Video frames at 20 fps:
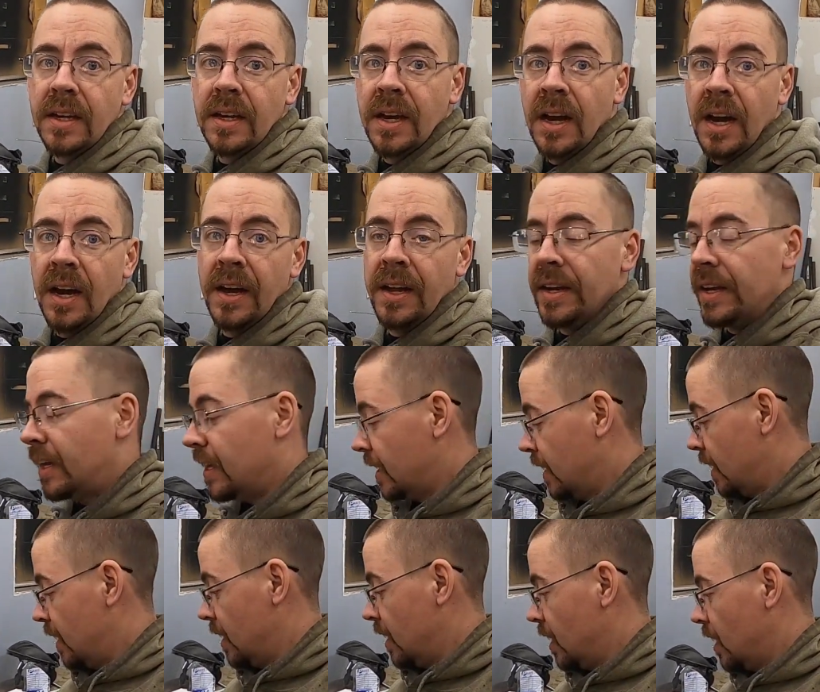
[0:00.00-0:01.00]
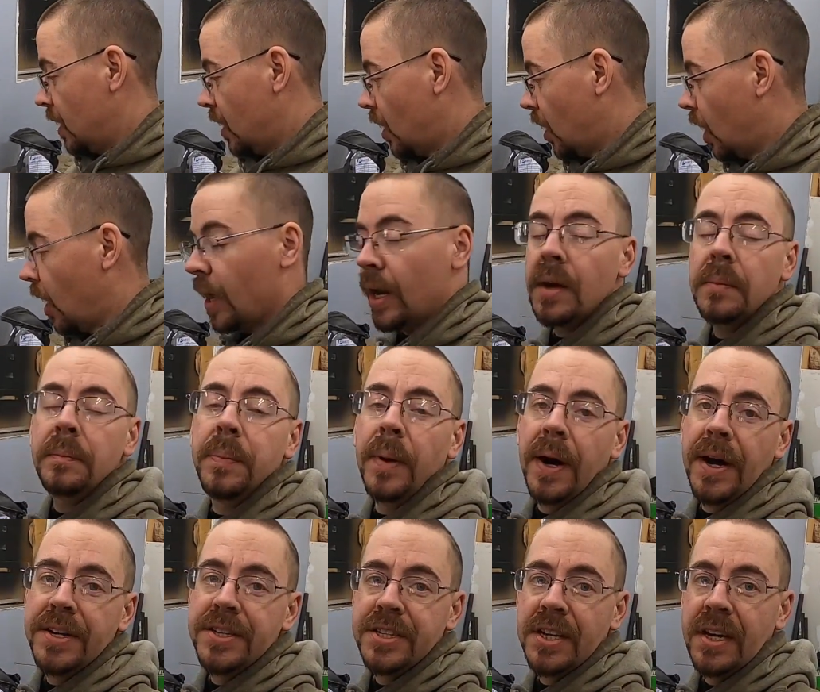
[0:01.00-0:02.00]
gun on a
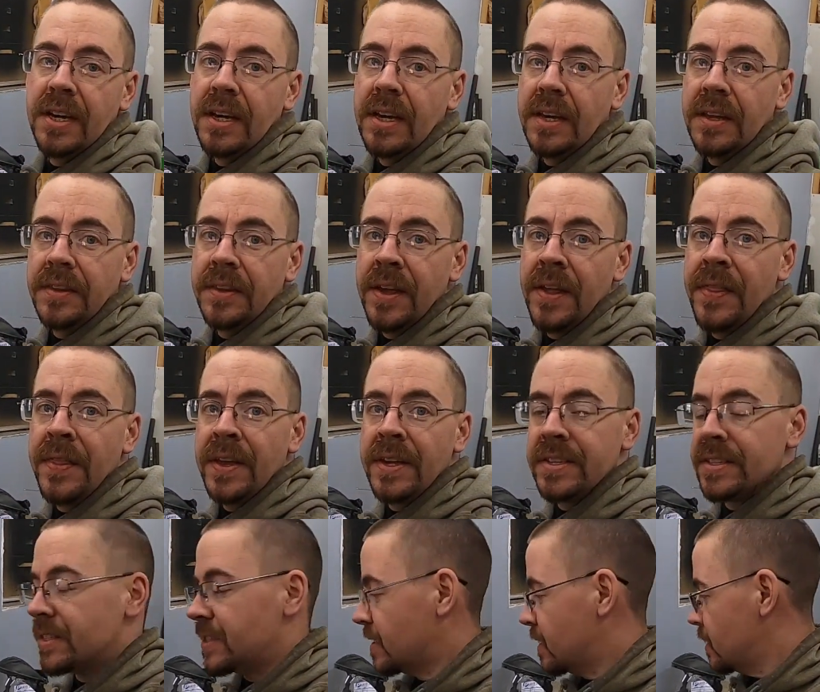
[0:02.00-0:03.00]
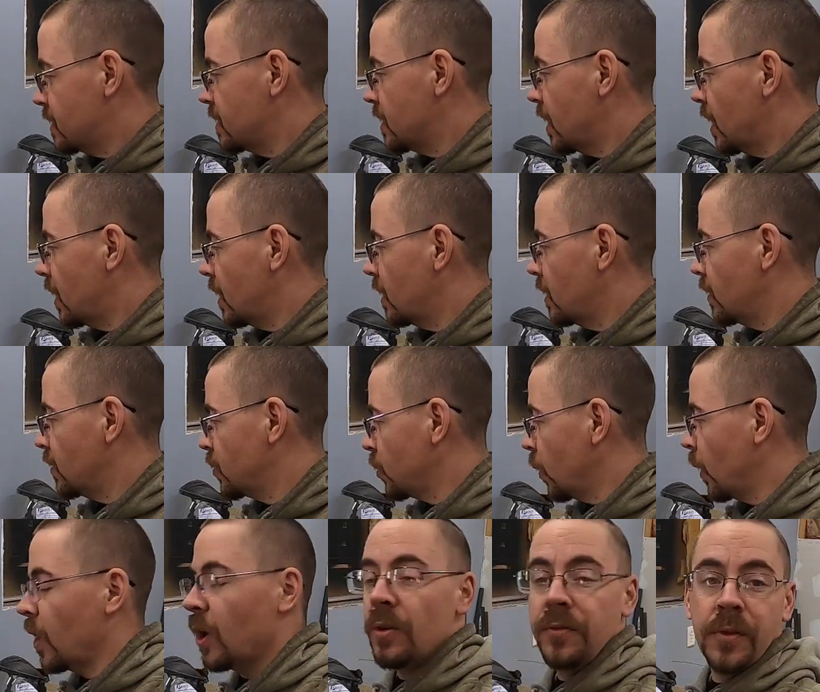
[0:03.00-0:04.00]
budget, then this
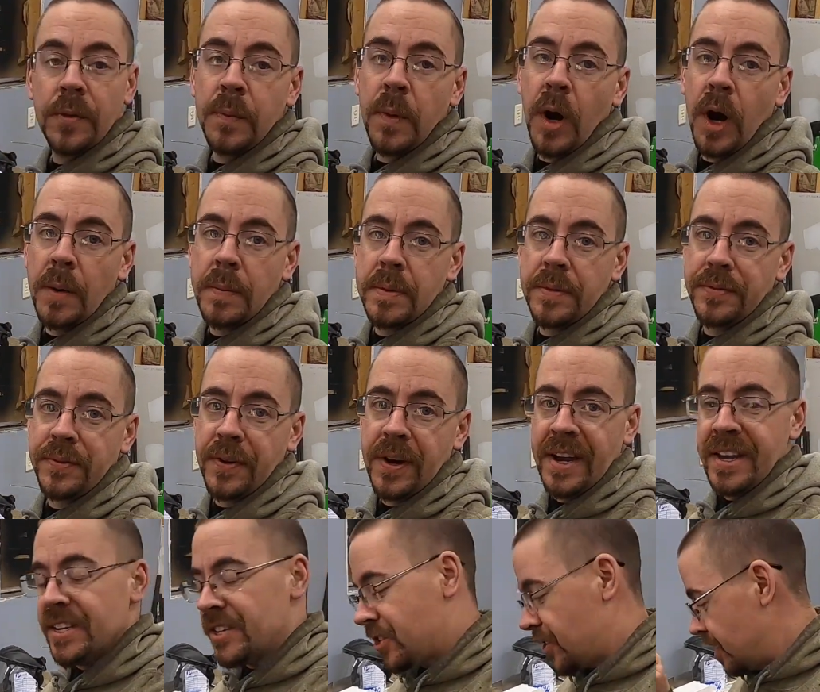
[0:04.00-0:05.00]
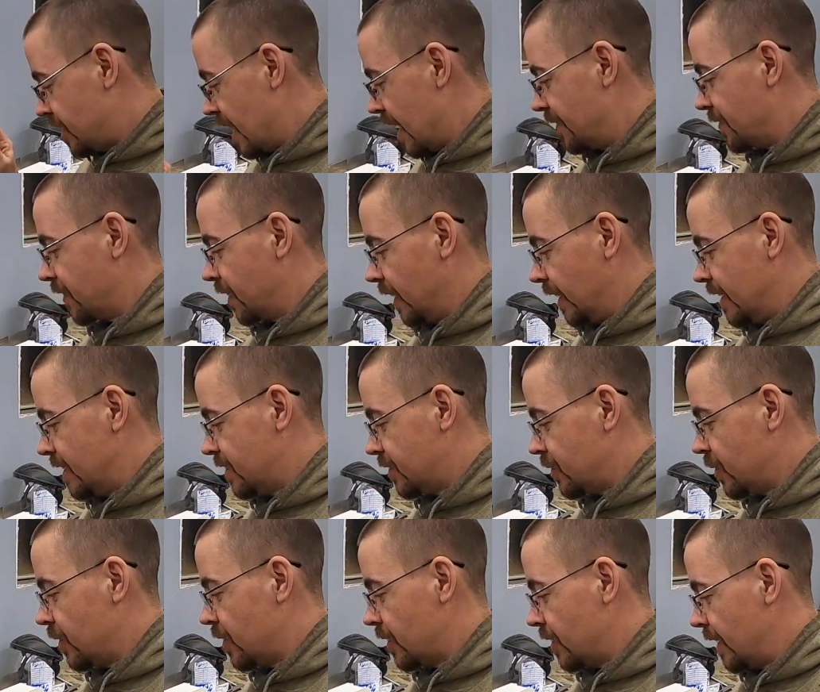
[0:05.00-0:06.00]
Doyle from Harbor Freight should definitely
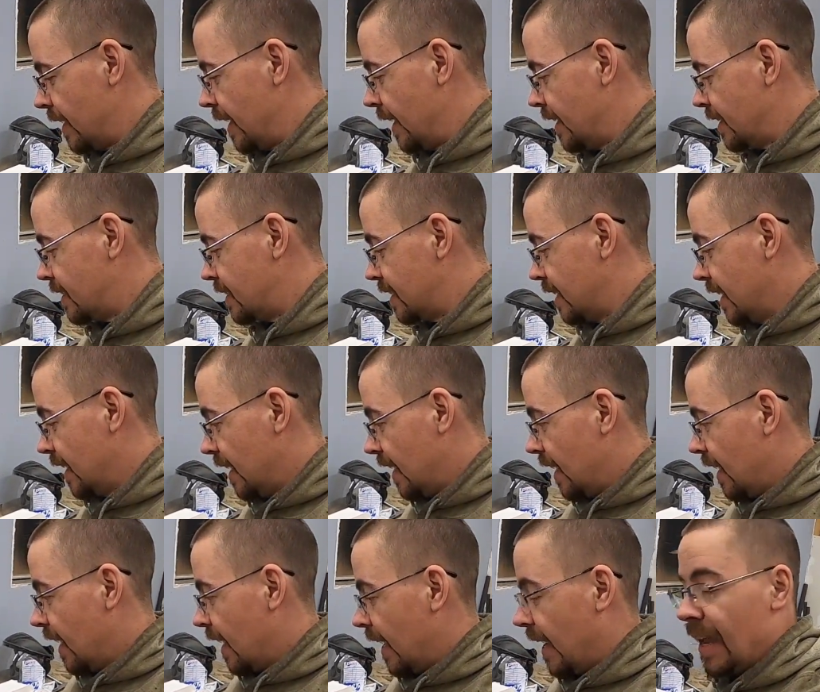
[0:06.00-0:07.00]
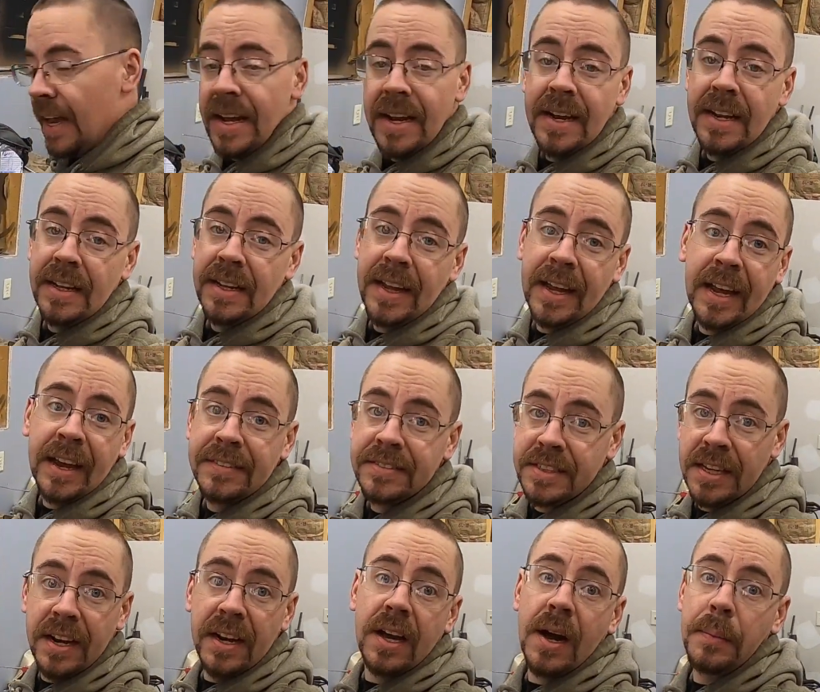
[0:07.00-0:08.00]
suit your needs. And like I
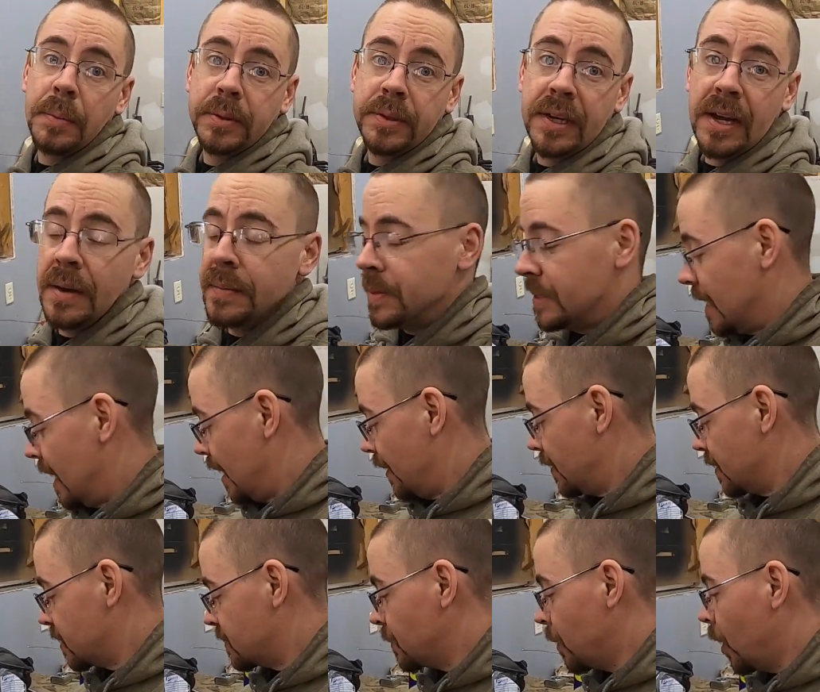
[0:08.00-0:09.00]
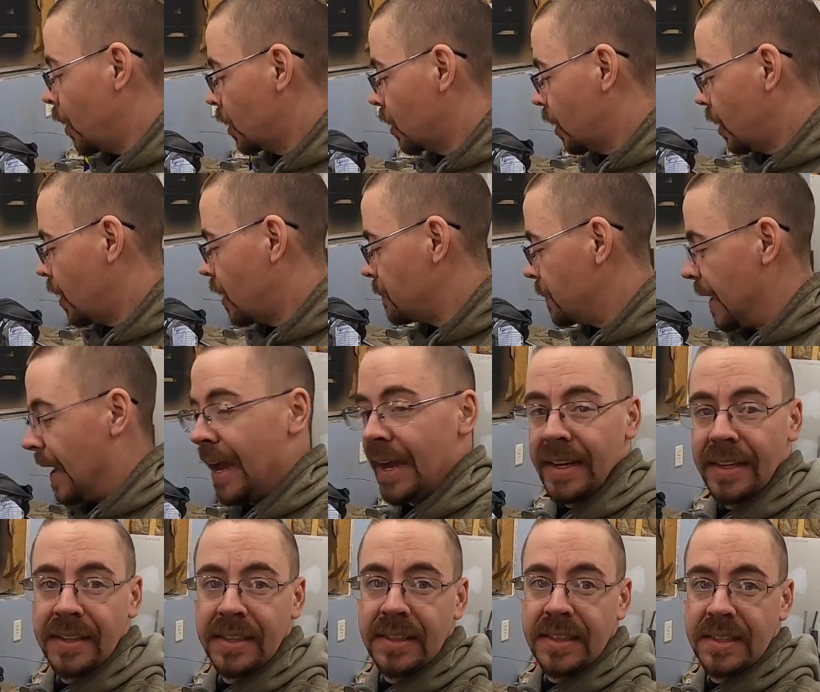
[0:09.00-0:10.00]
said a couple times now, the small
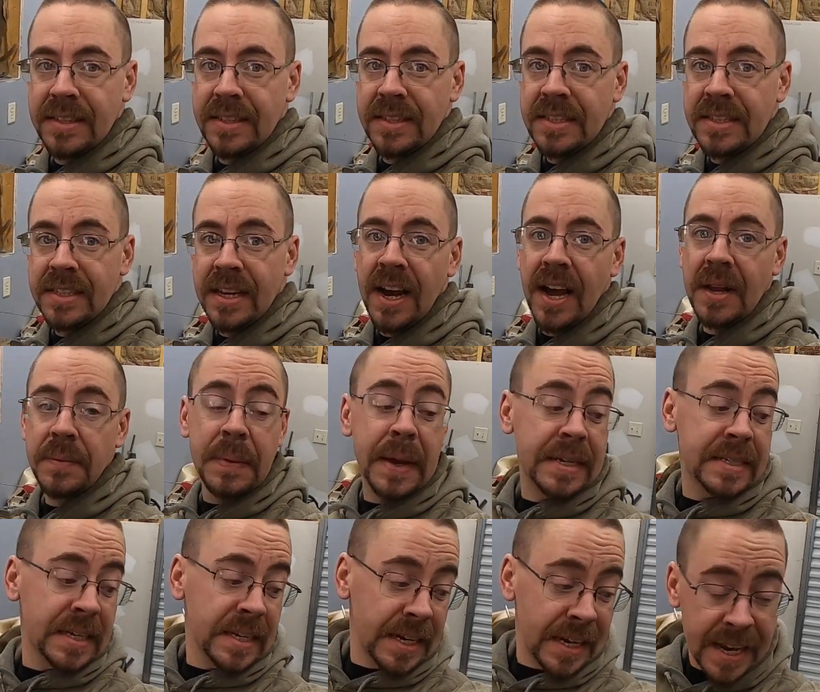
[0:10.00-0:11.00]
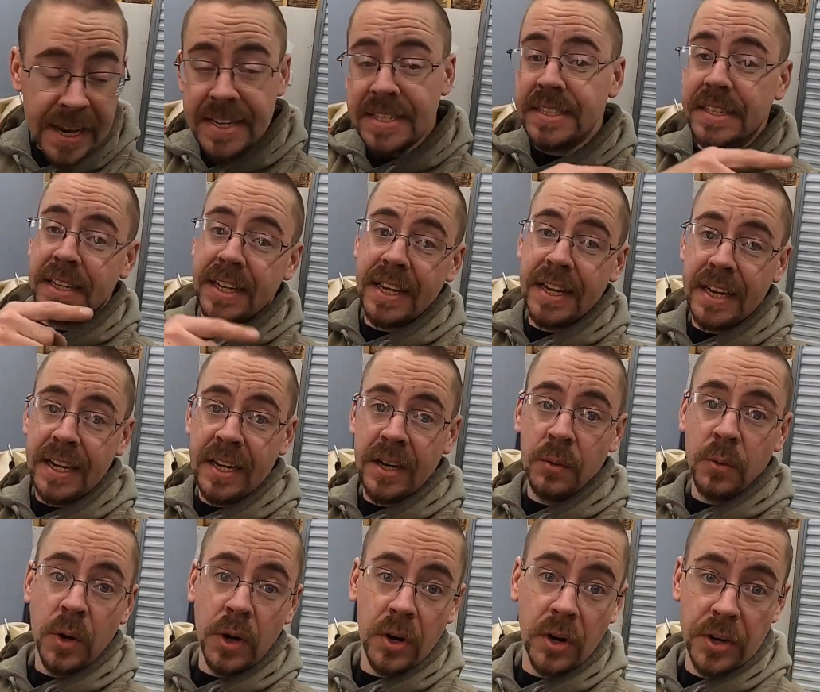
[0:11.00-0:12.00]
compact design makes it easy to get in
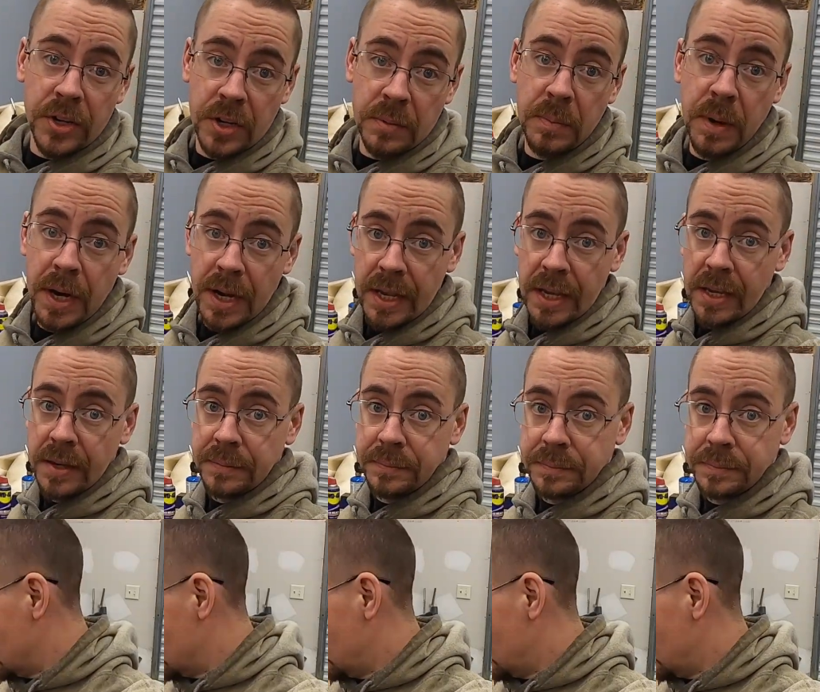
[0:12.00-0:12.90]
and work on your buggy.